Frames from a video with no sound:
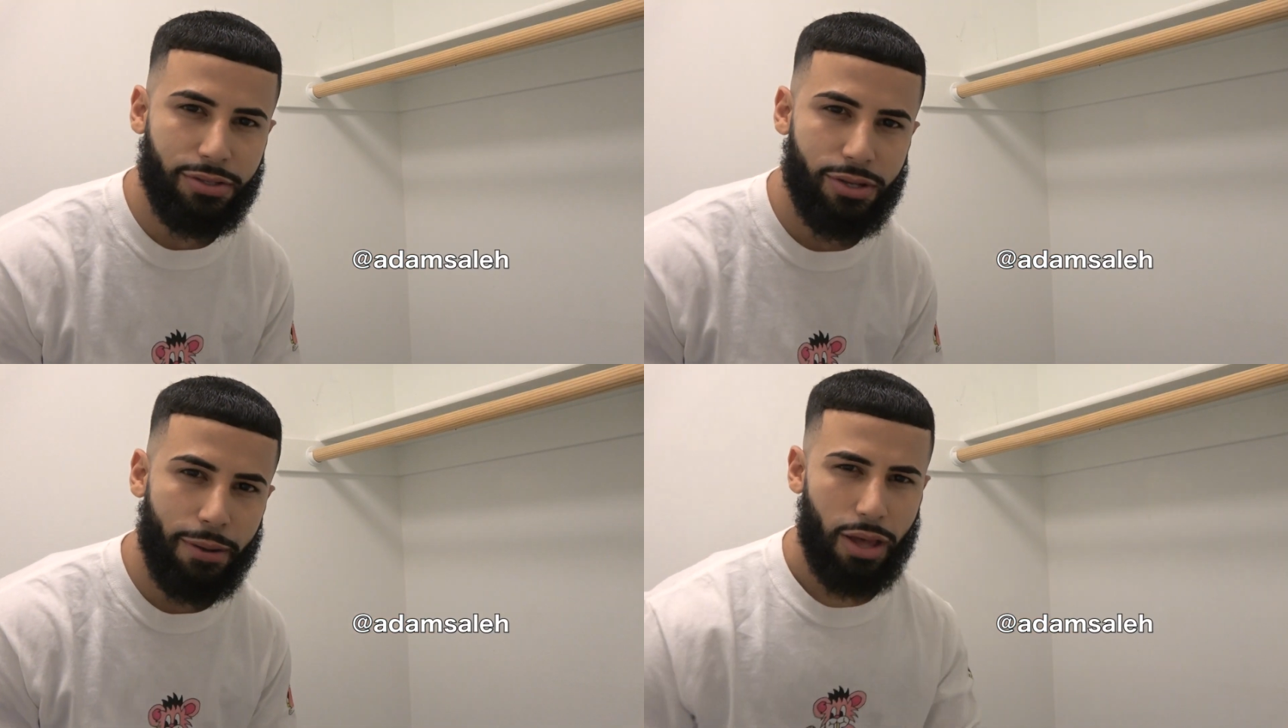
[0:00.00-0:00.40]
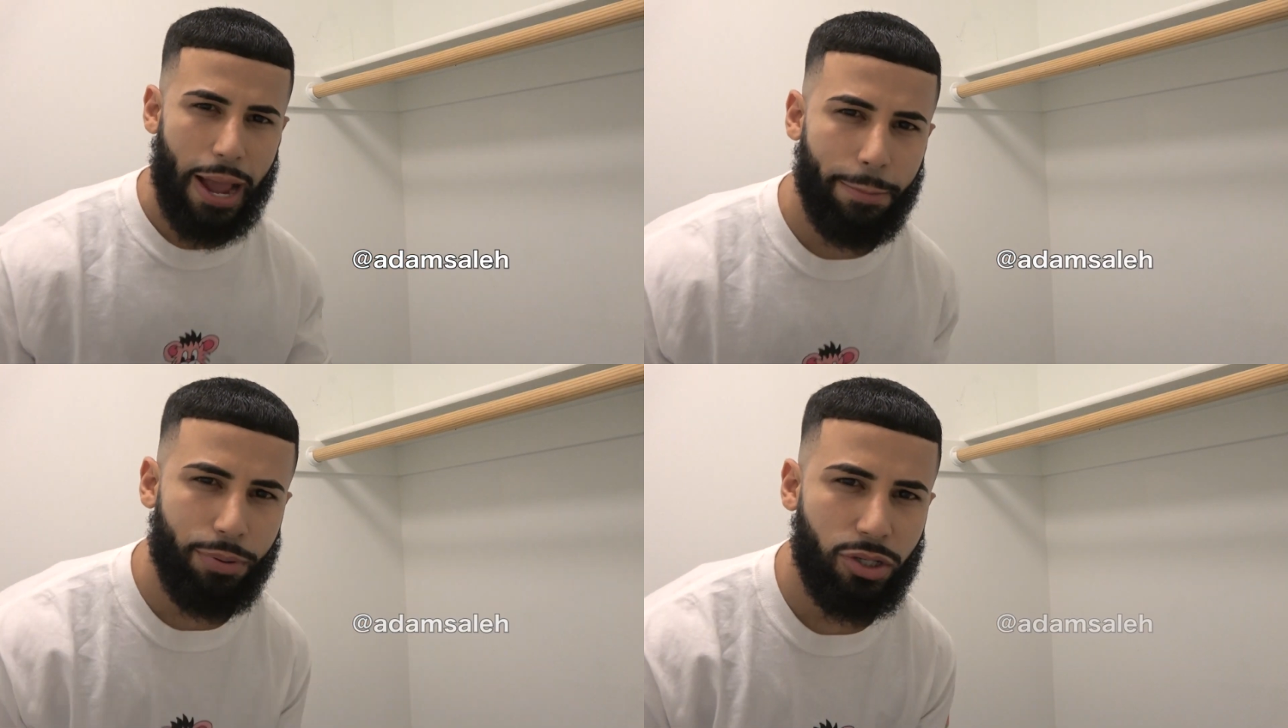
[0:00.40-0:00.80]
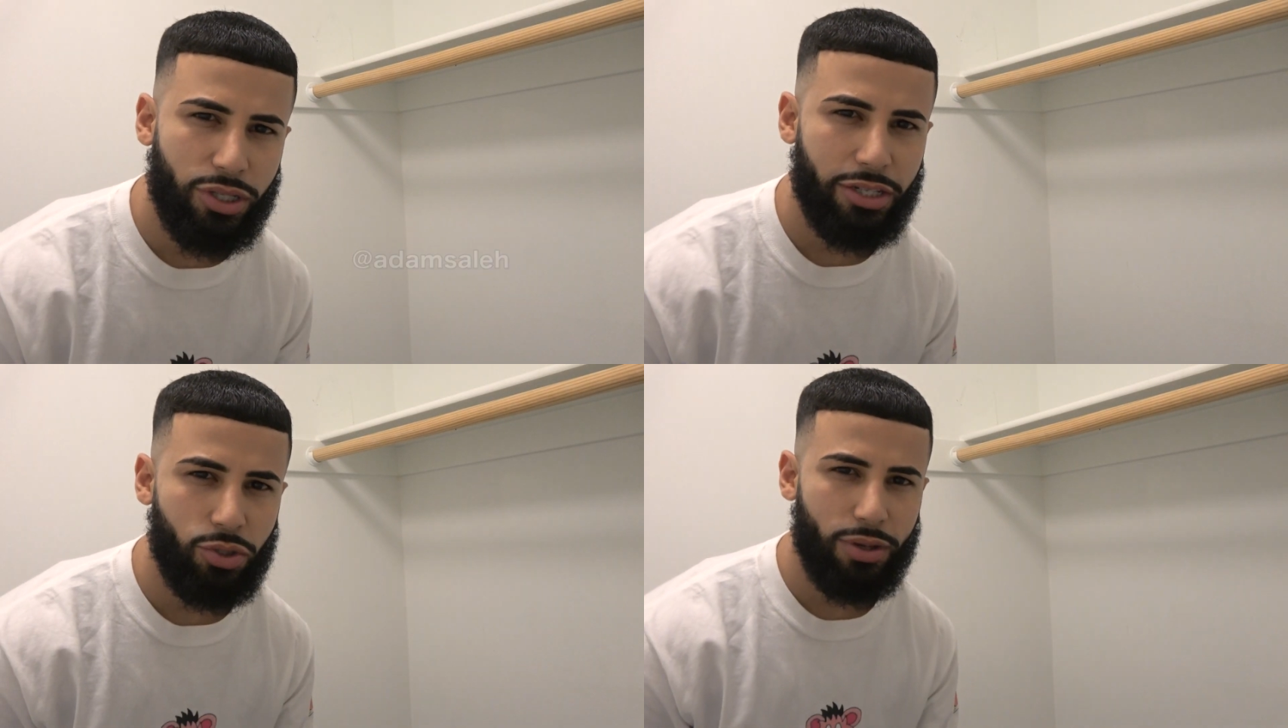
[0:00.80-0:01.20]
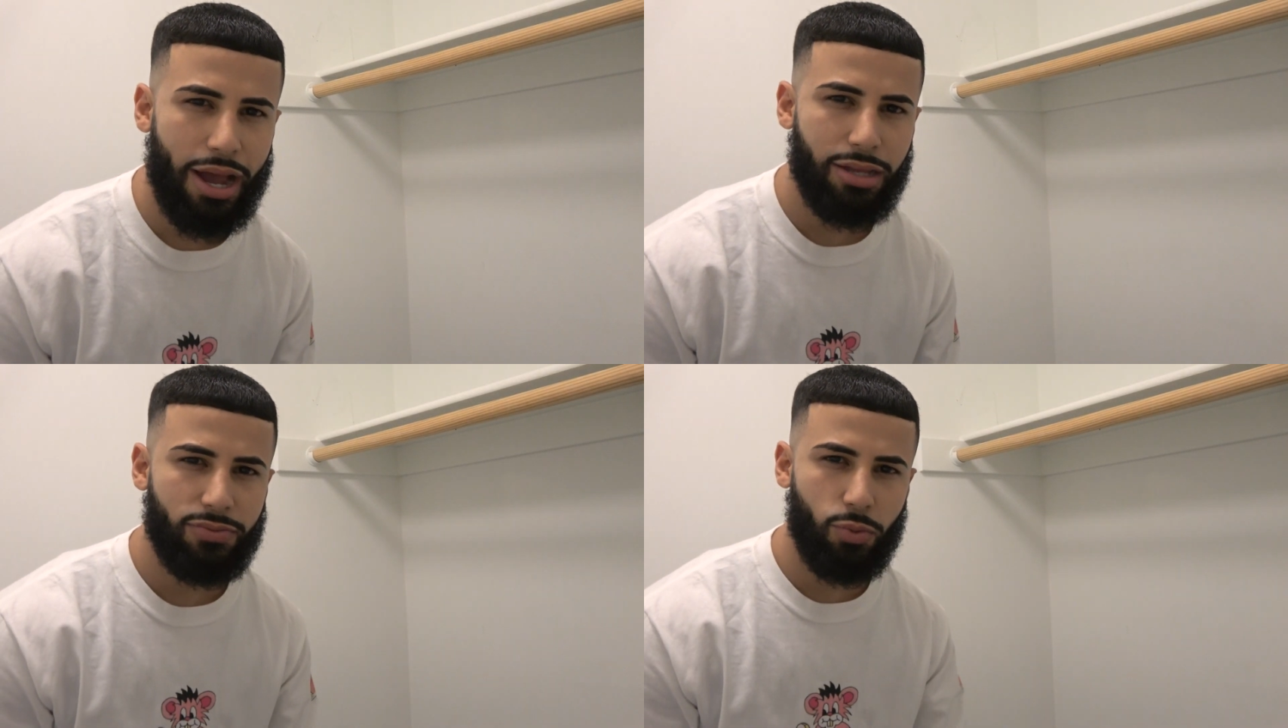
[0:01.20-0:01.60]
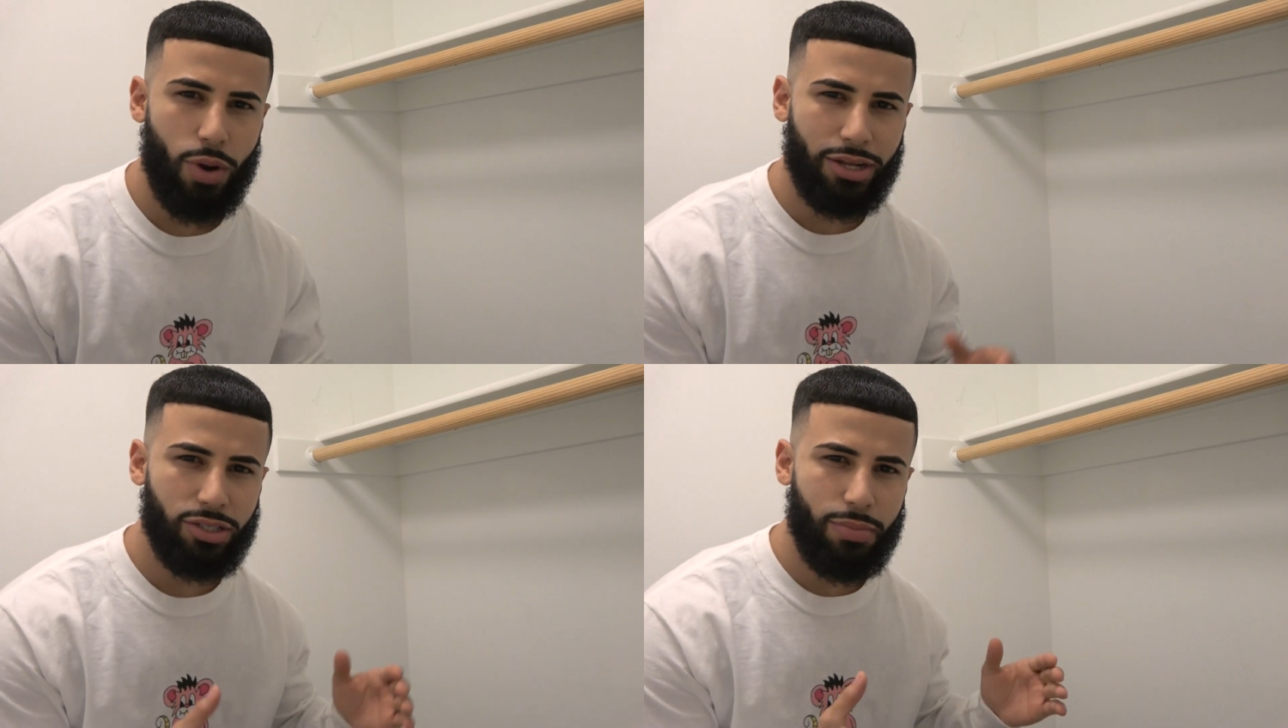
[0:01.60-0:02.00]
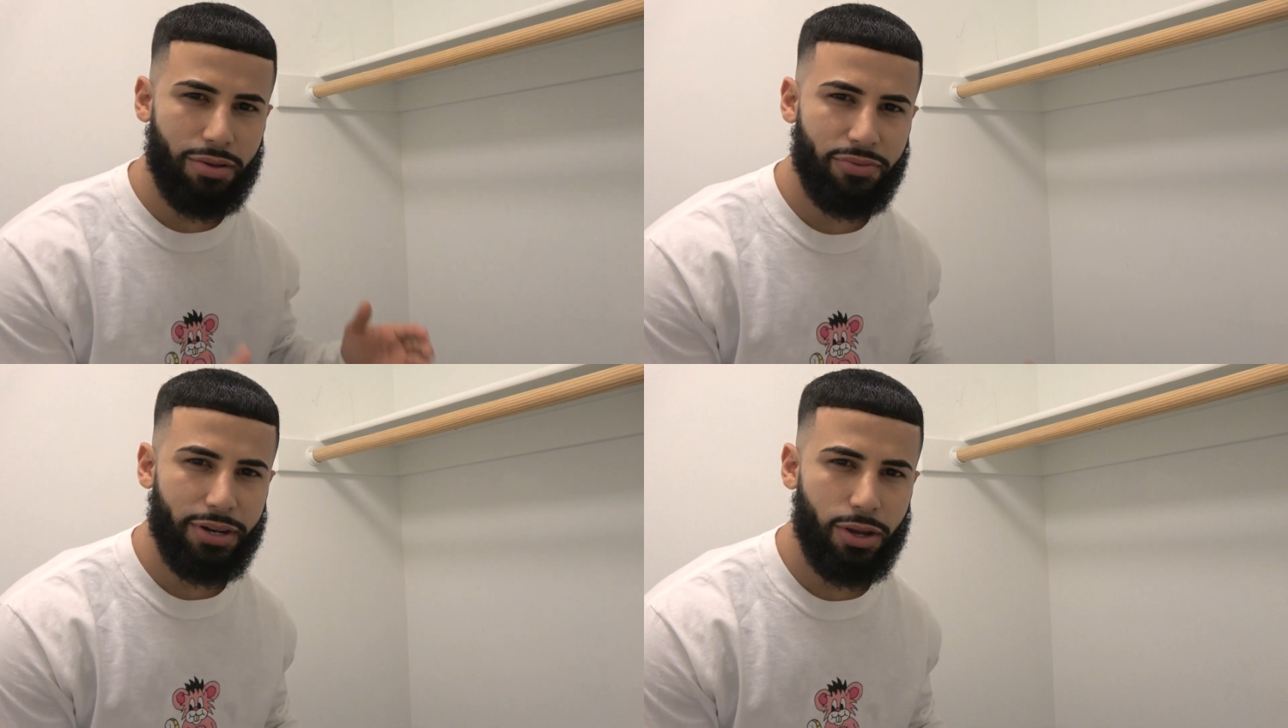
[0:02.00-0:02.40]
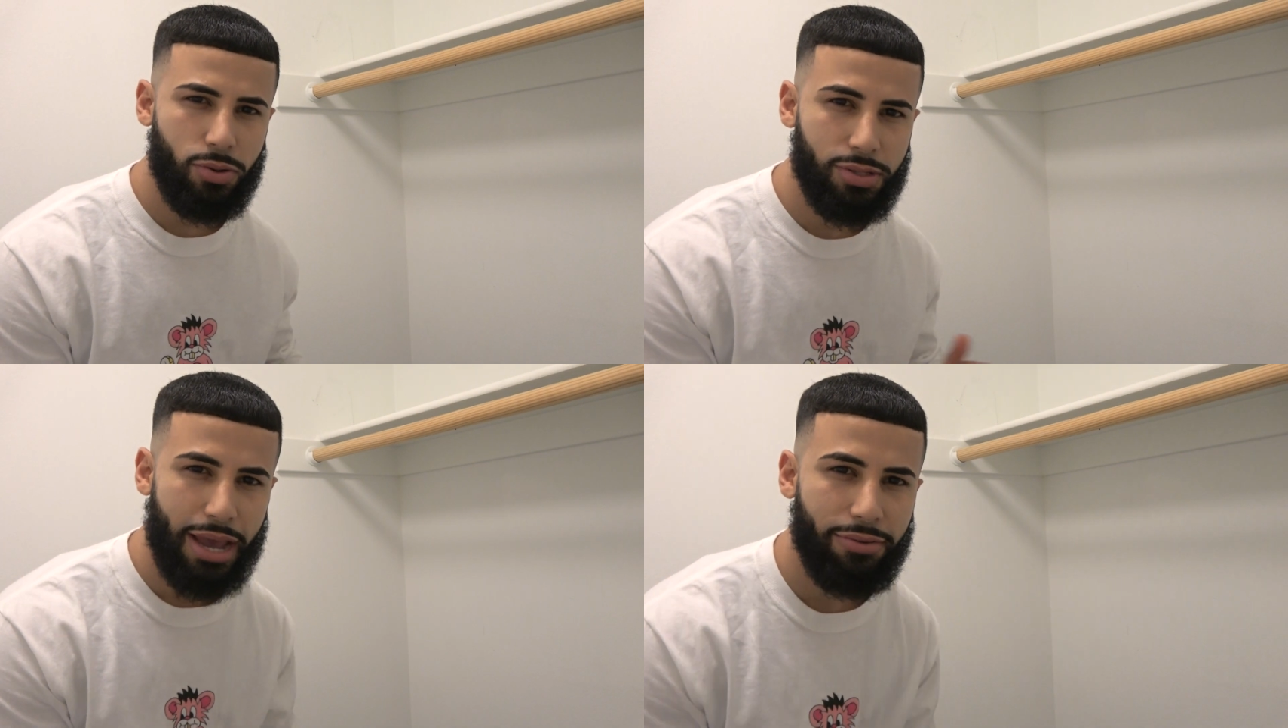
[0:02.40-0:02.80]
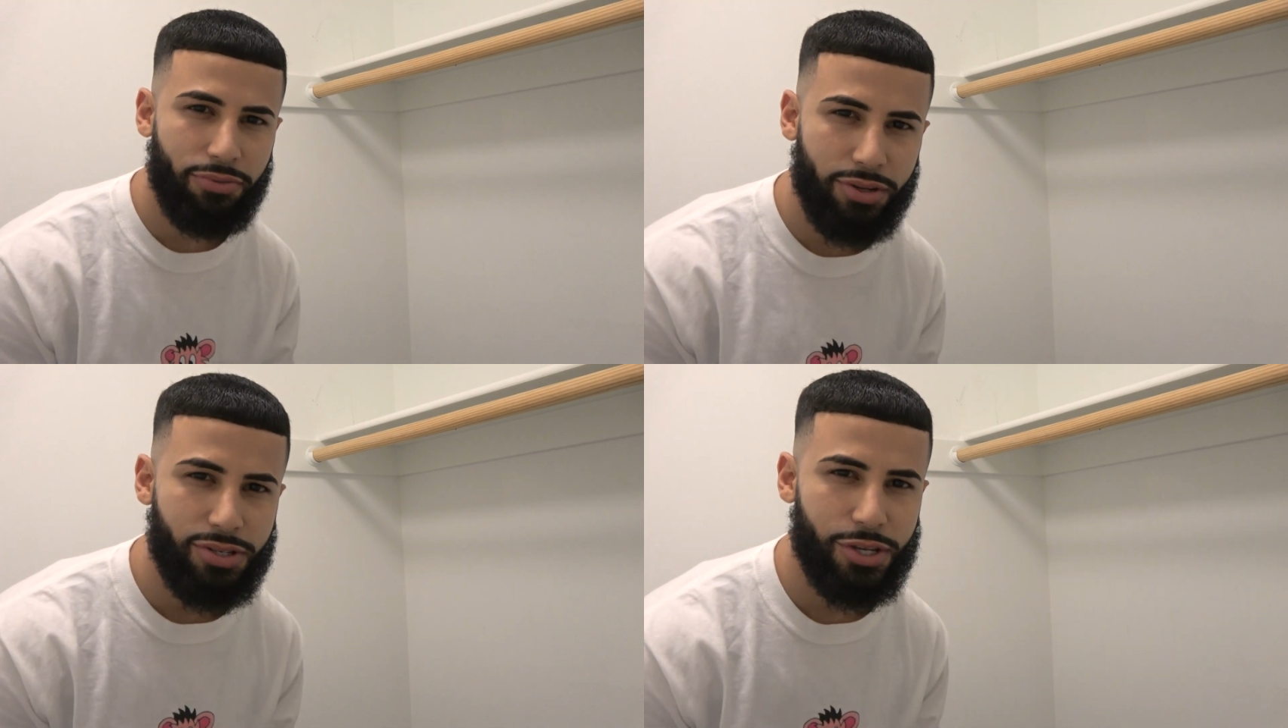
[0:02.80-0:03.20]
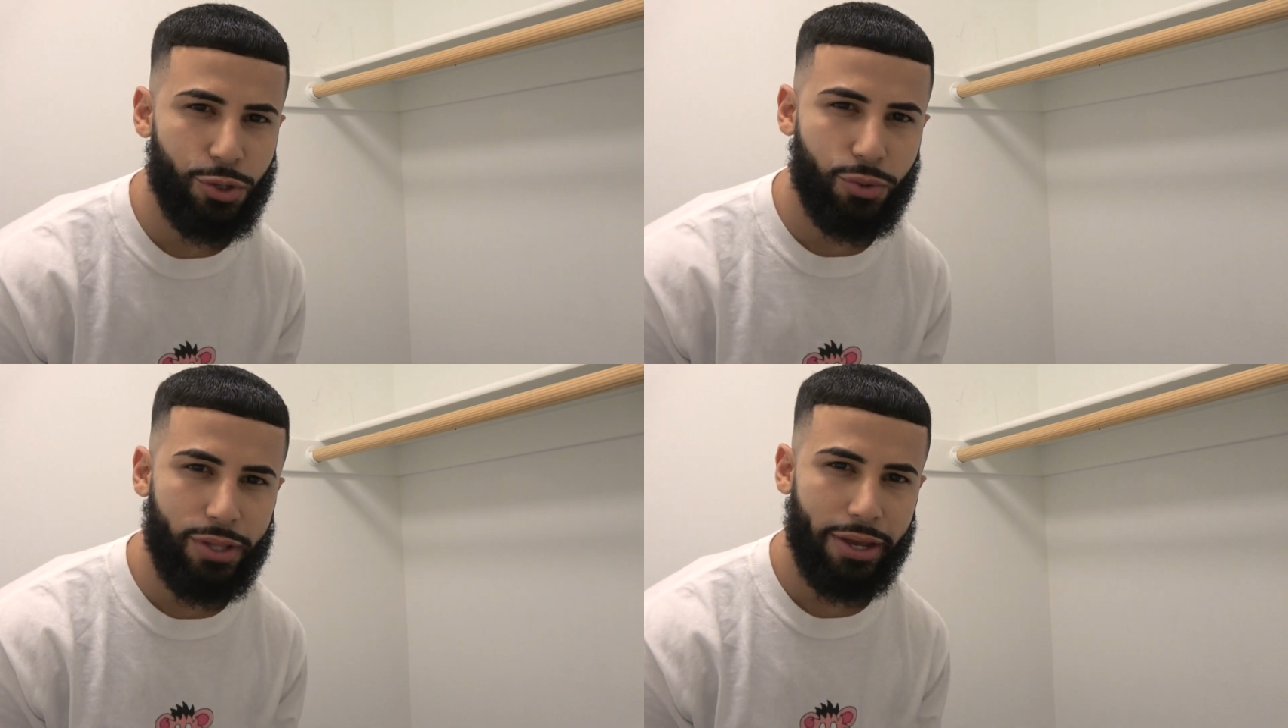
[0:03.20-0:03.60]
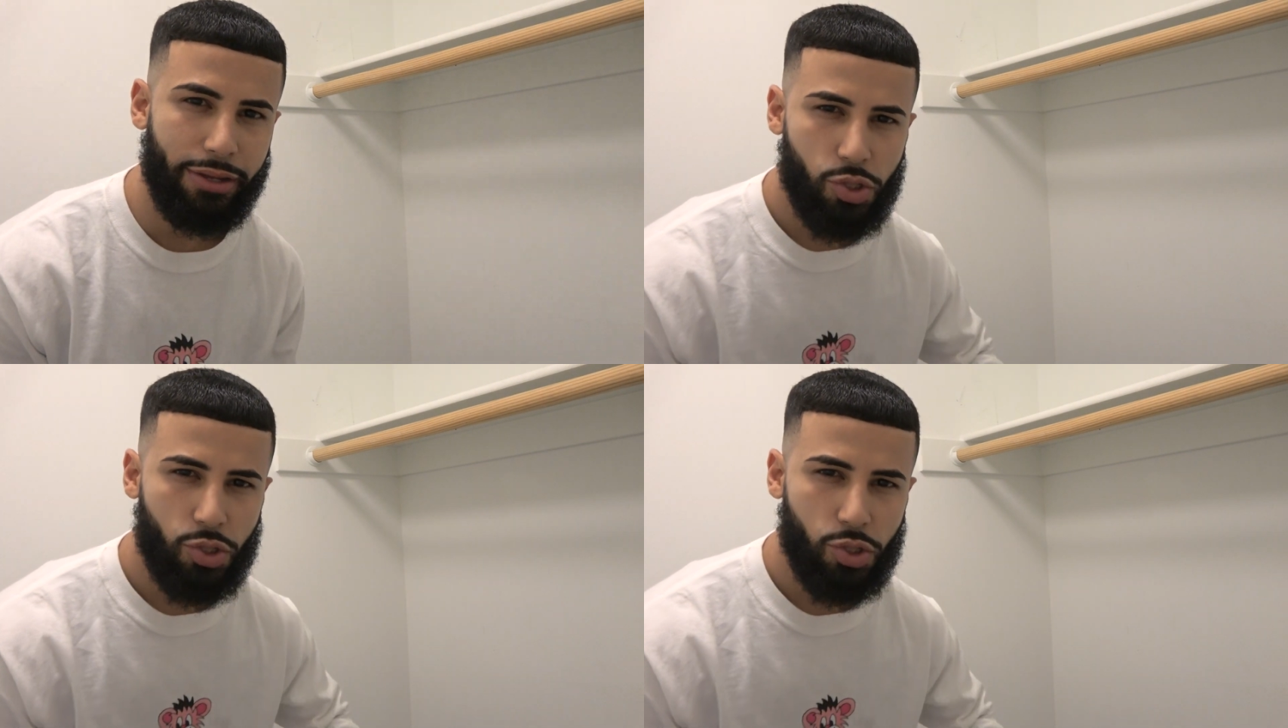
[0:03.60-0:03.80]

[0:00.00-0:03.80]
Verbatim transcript: is up. I appreciate you guys for watching my videos every single day.